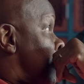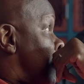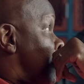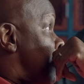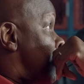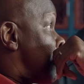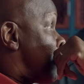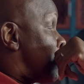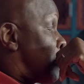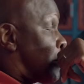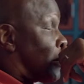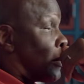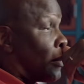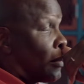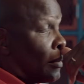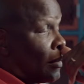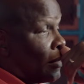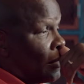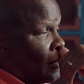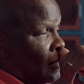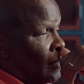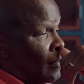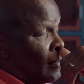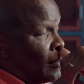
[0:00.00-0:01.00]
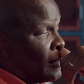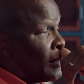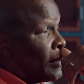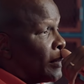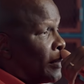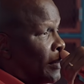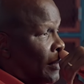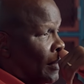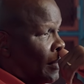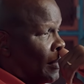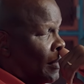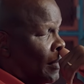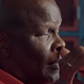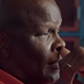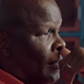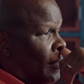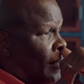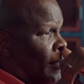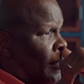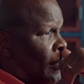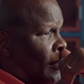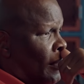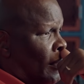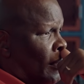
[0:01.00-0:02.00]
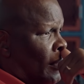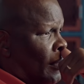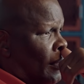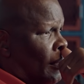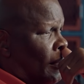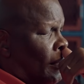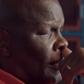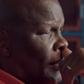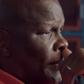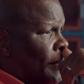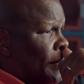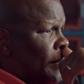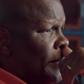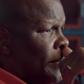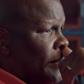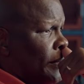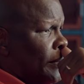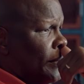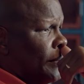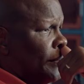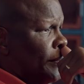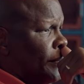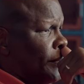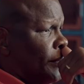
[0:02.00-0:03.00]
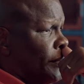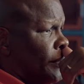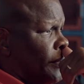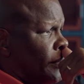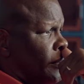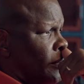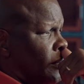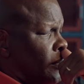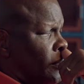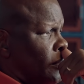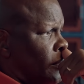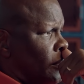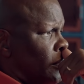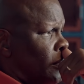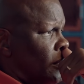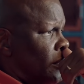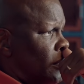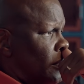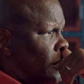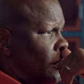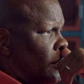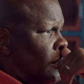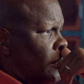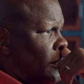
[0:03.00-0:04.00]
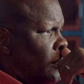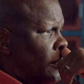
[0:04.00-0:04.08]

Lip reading: And you know, that was impressive. And then 255 to 260, and